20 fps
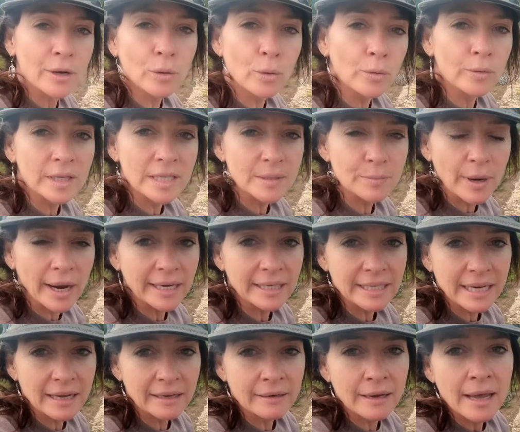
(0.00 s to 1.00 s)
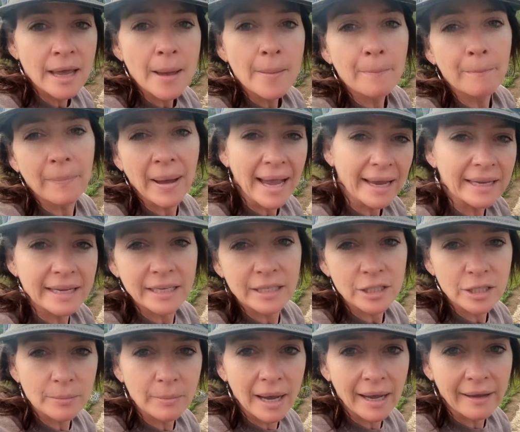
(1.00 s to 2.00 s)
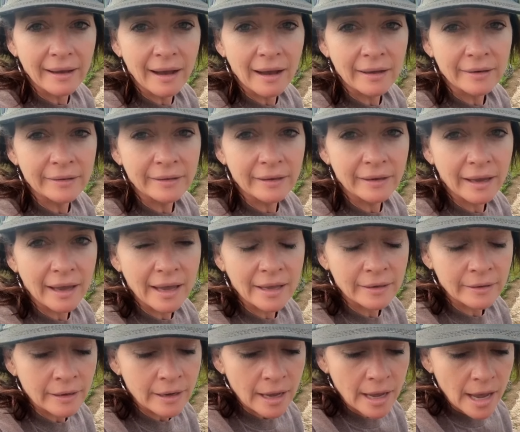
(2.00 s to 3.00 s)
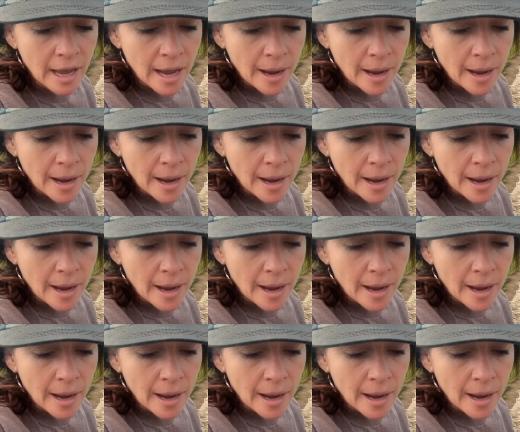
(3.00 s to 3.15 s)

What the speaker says: add all this breakdown back into my garden again.